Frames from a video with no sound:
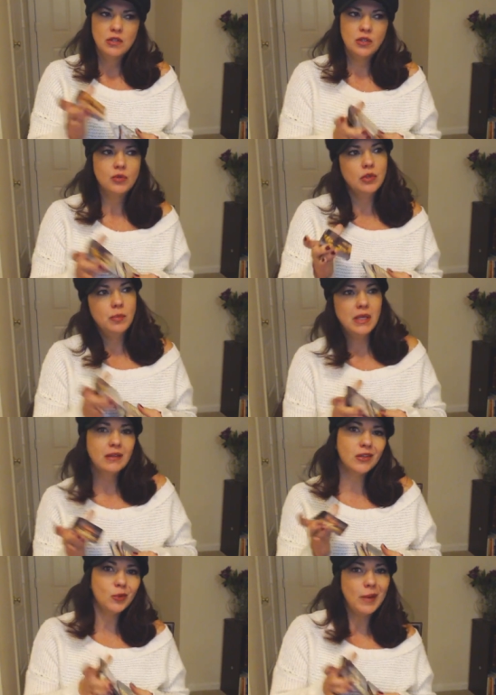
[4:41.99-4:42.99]
You could be
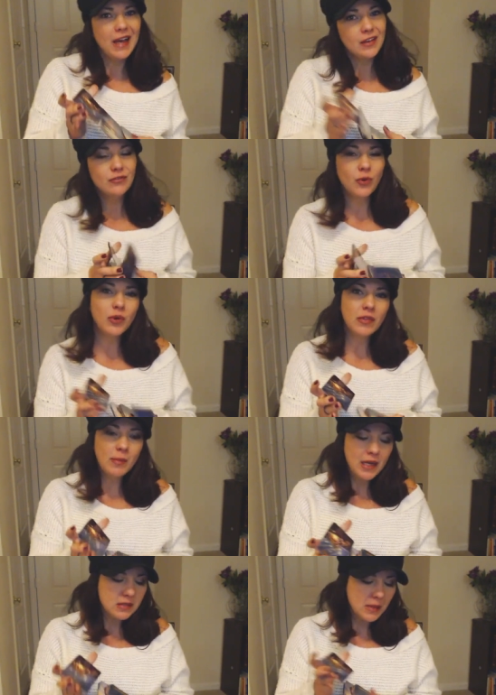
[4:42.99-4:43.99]
a little back and forth
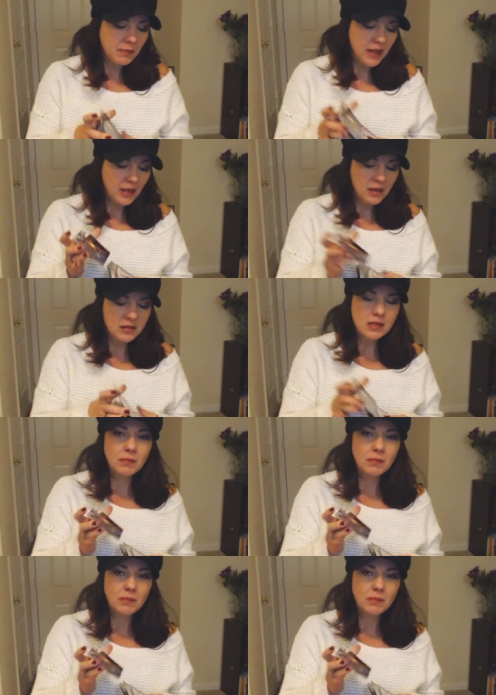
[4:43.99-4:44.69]
about something,